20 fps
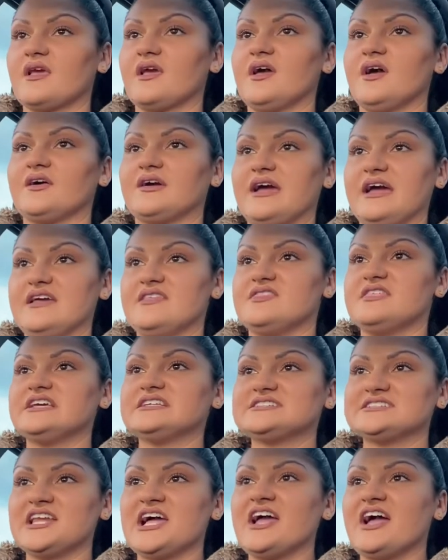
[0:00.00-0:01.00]
Okay,
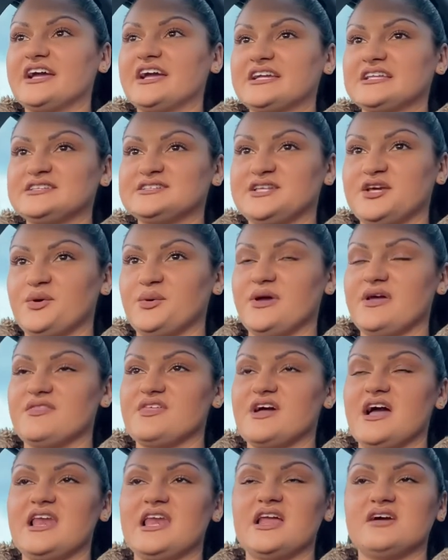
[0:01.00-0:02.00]
this light I can deal with.
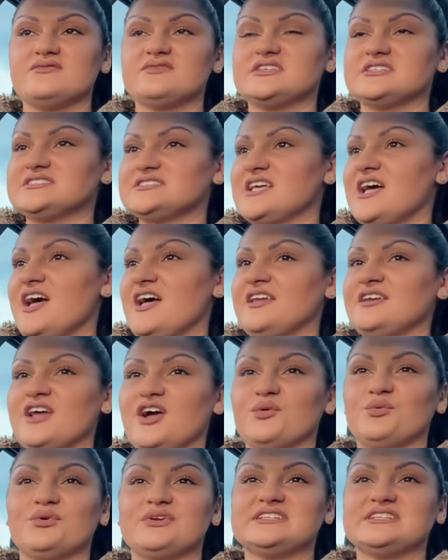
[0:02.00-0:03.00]
I love the sun,
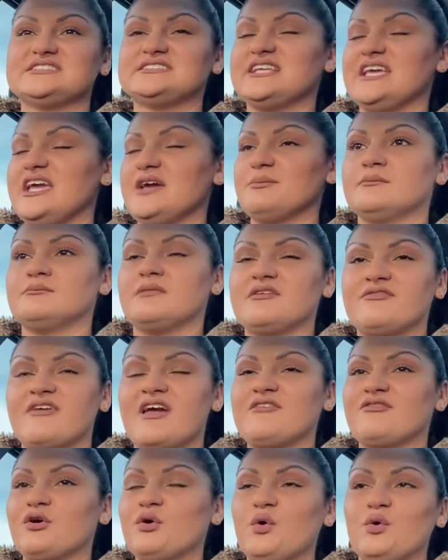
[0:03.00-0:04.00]
I want to see it. My
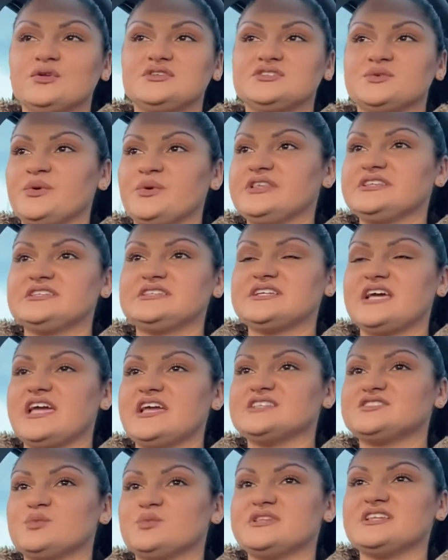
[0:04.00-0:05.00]
favourite autumn winter day
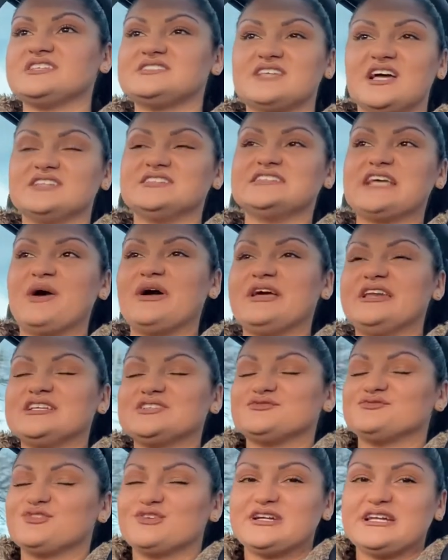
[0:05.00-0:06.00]
is when the sun's out and it's
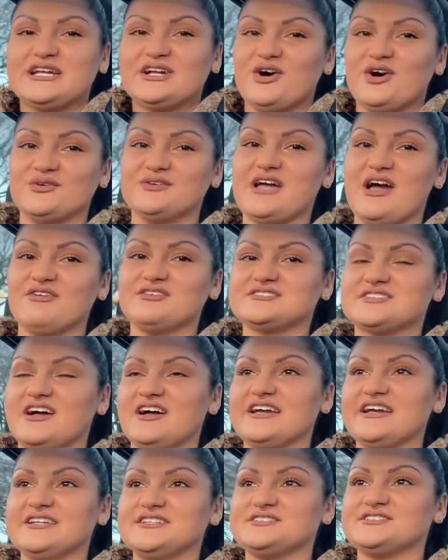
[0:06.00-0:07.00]
really cold
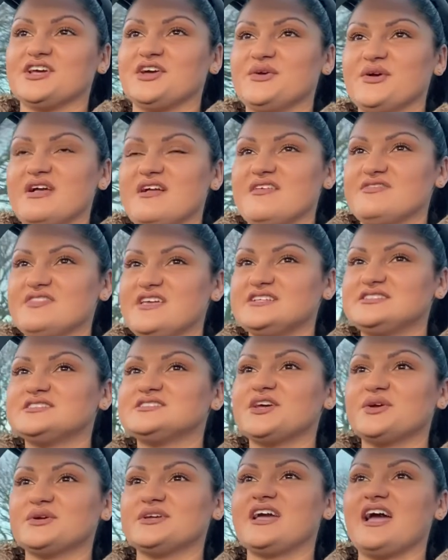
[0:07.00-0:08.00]
outside, so this is
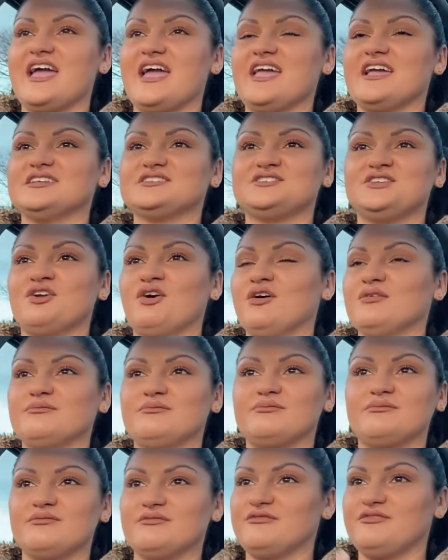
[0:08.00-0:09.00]
okay, it's not
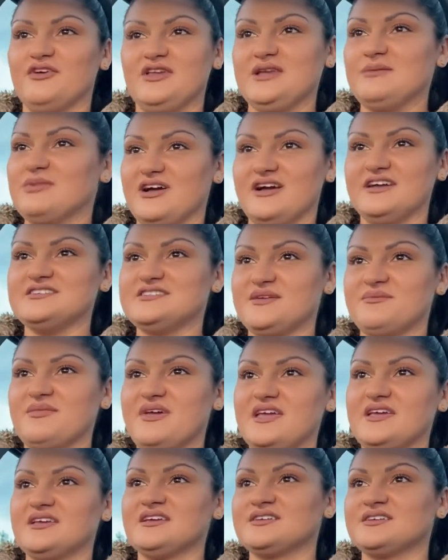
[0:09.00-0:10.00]
fully blinding
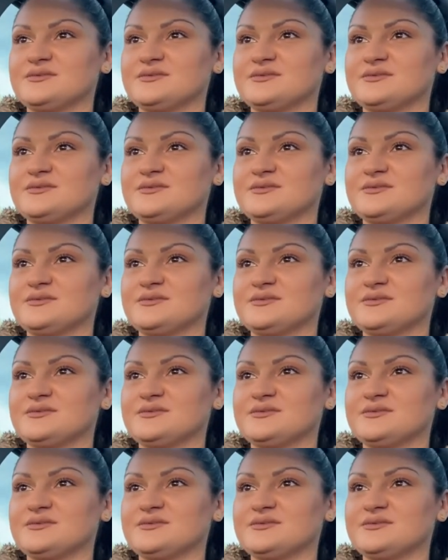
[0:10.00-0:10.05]
me.